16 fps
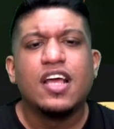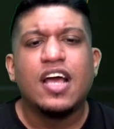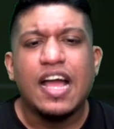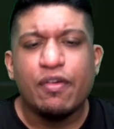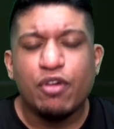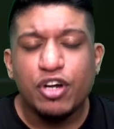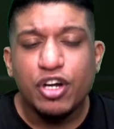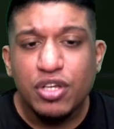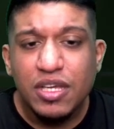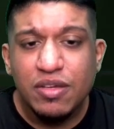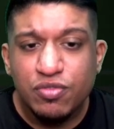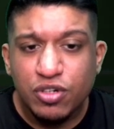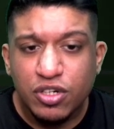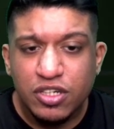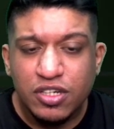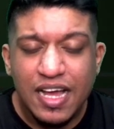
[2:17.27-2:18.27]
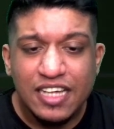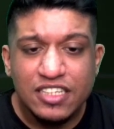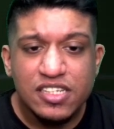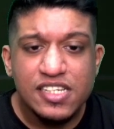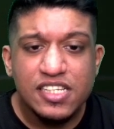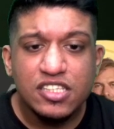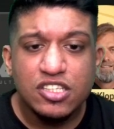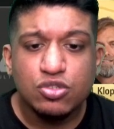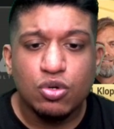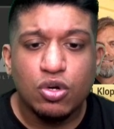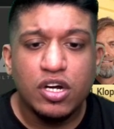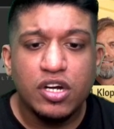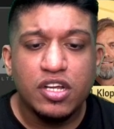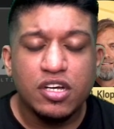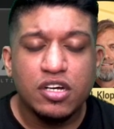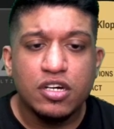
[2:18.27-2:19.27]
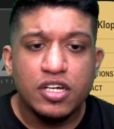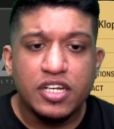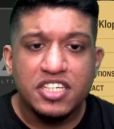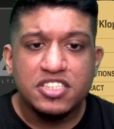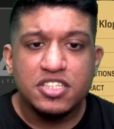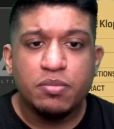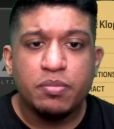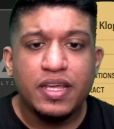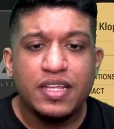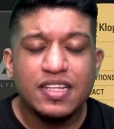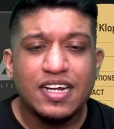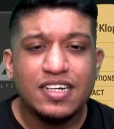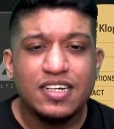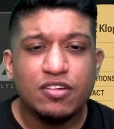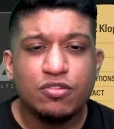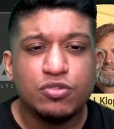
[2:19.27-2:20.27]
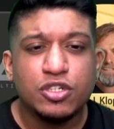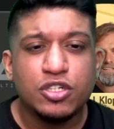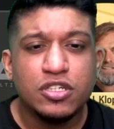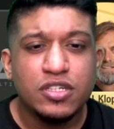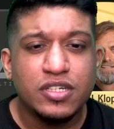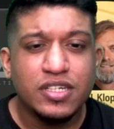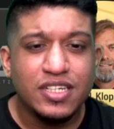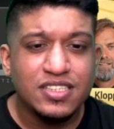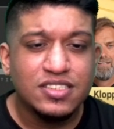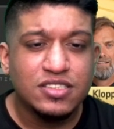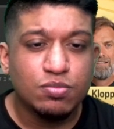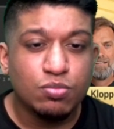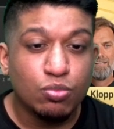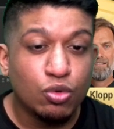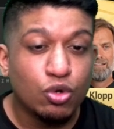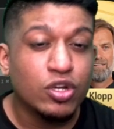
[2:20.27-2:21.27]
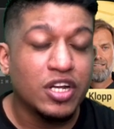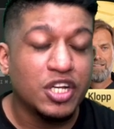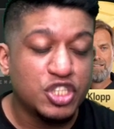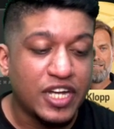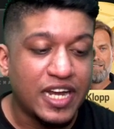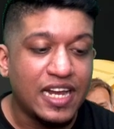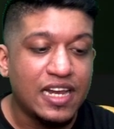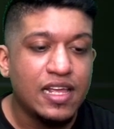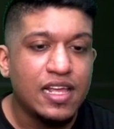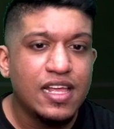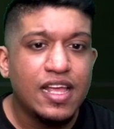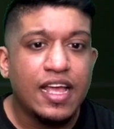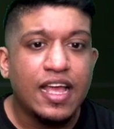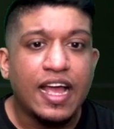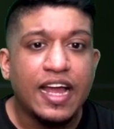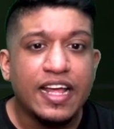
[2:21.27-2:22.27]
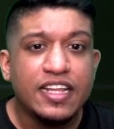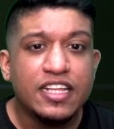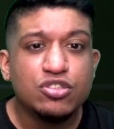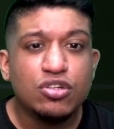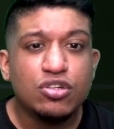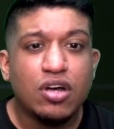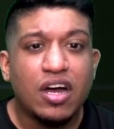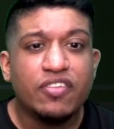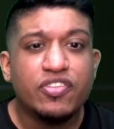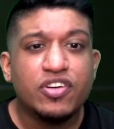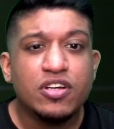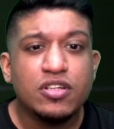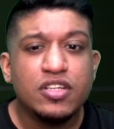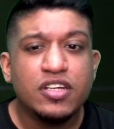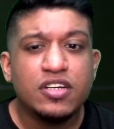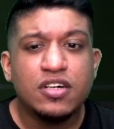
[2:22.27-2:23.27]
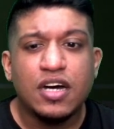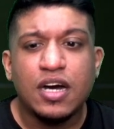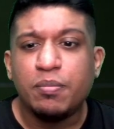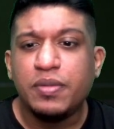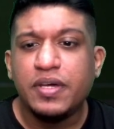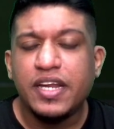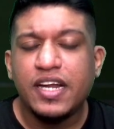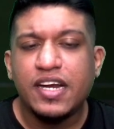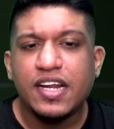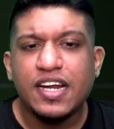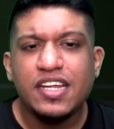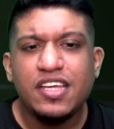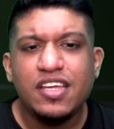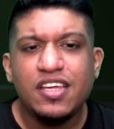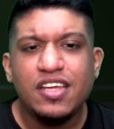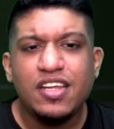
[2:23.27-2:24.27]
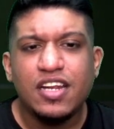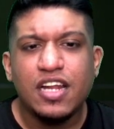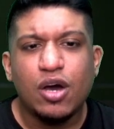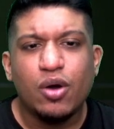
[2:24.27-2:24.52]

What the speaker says: I wanted to keep Werner actually in the squad, reason being that Werner is more agile, and I think so after the upgrade, right, he now